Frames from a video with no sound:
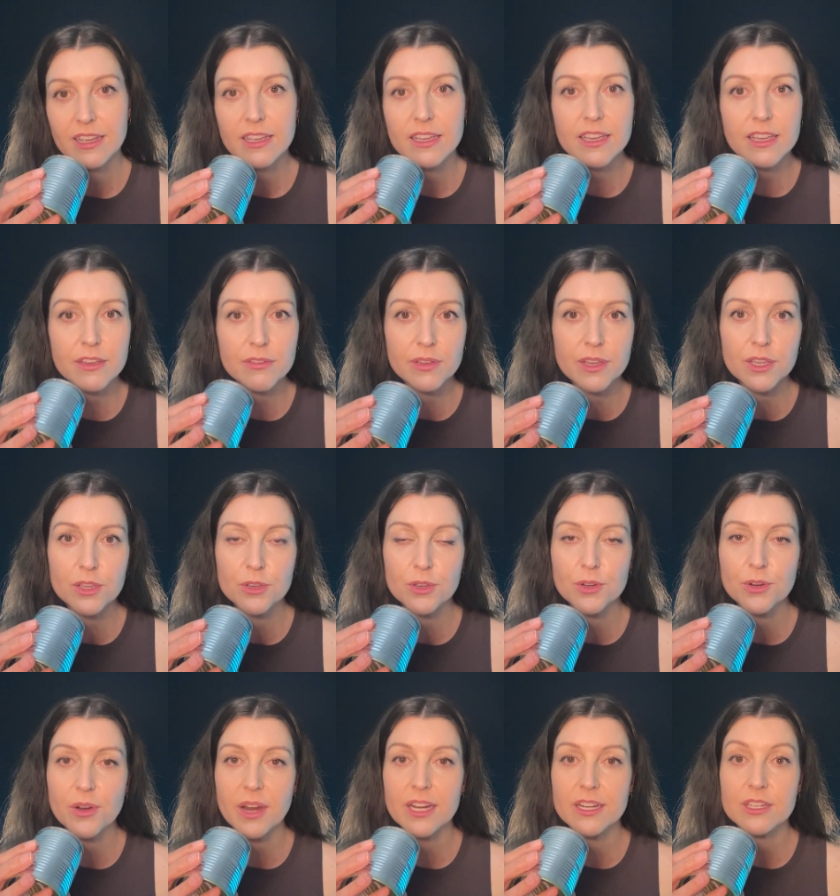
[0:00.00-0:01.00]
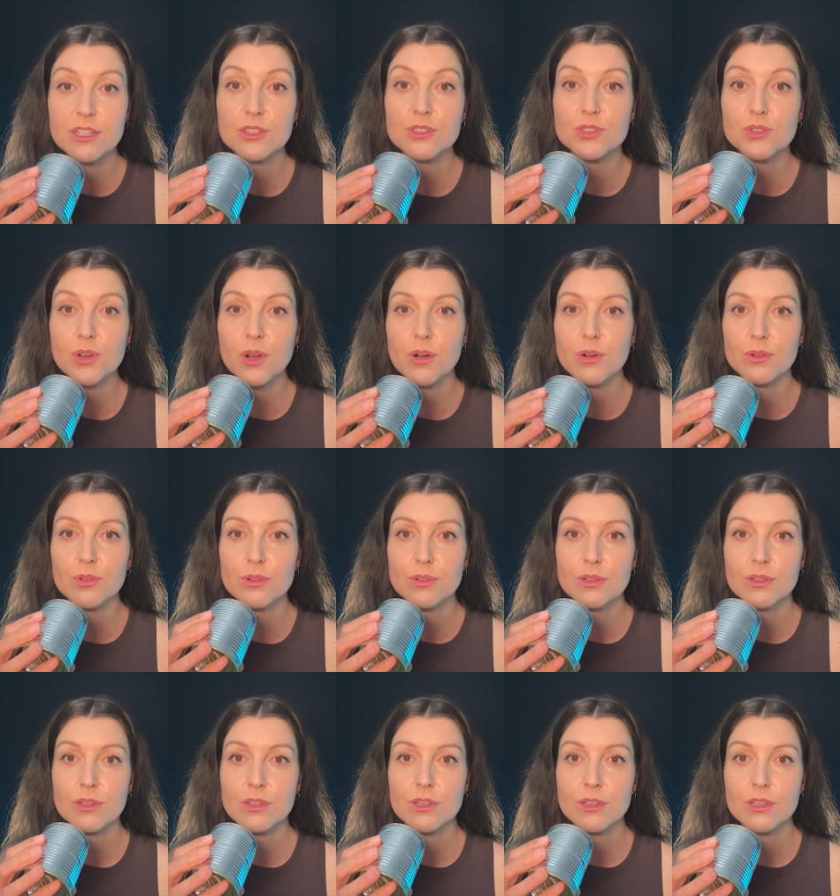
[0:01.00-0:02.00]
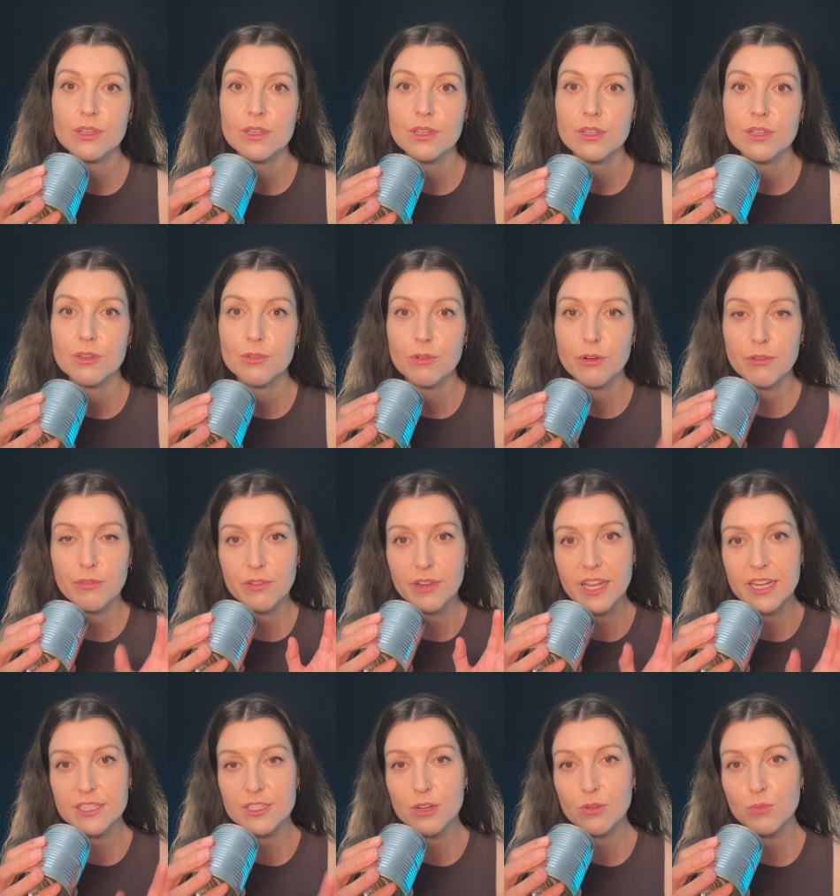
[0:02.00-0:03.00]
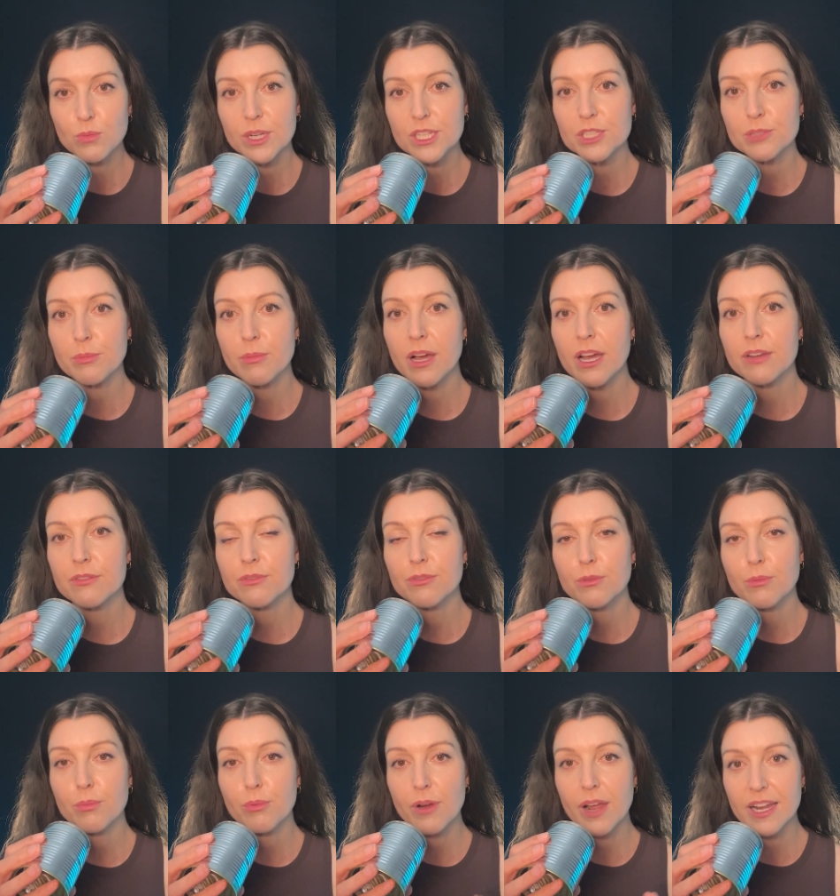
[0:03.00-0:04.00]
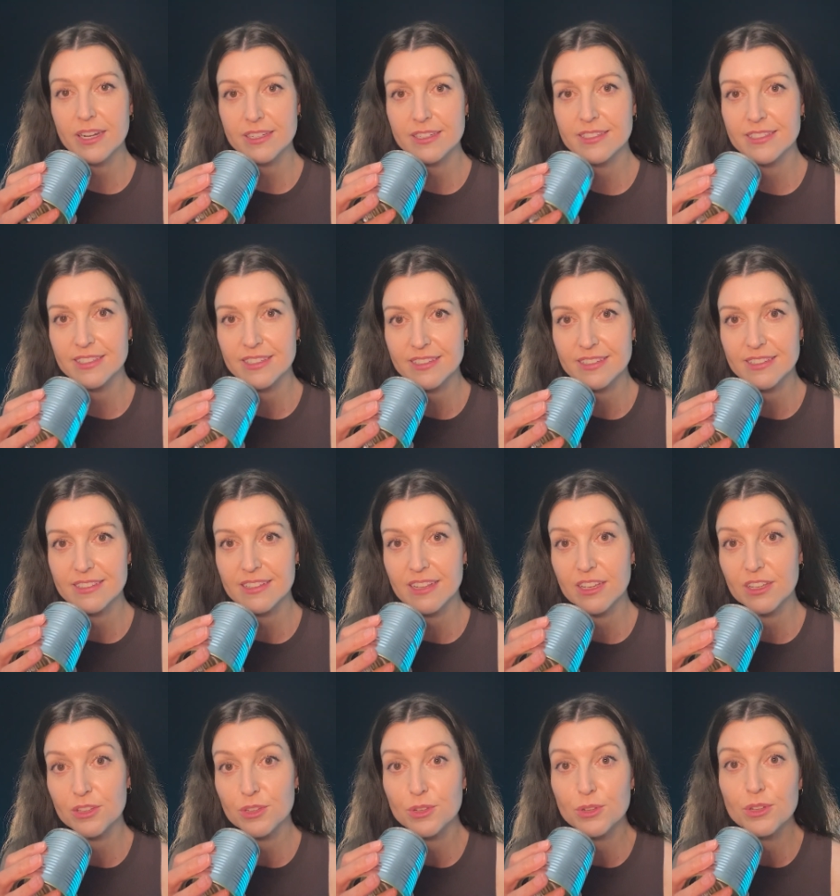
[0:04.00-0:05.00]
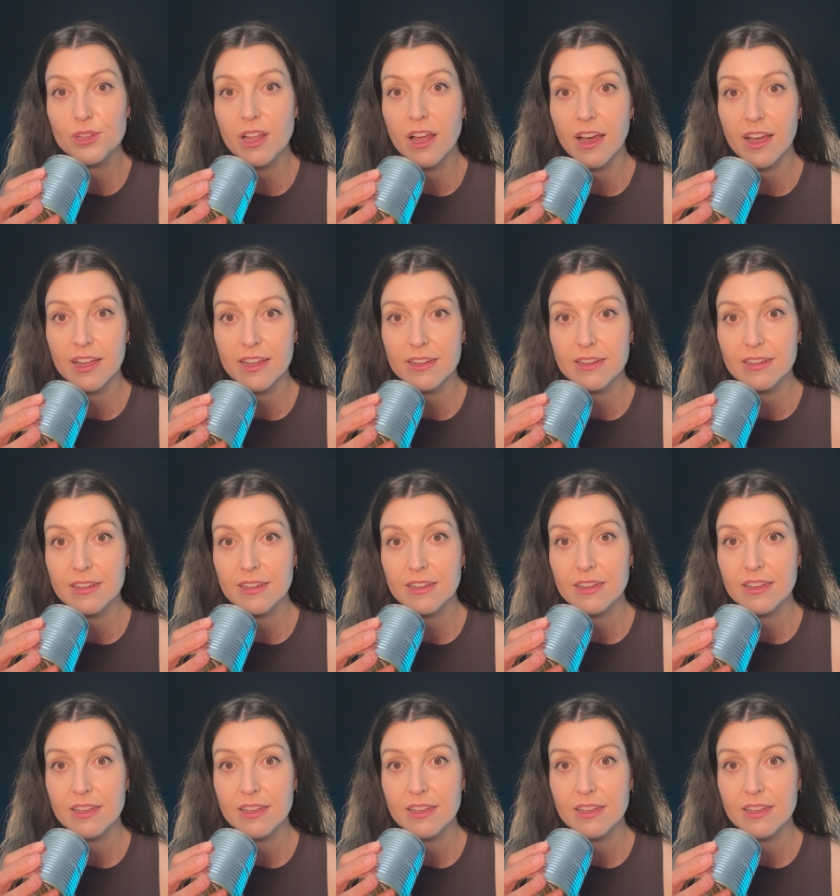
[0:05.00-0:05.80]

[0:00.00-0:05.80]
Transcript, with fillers: giving you greater control. Reflect on which mindful practices that you like,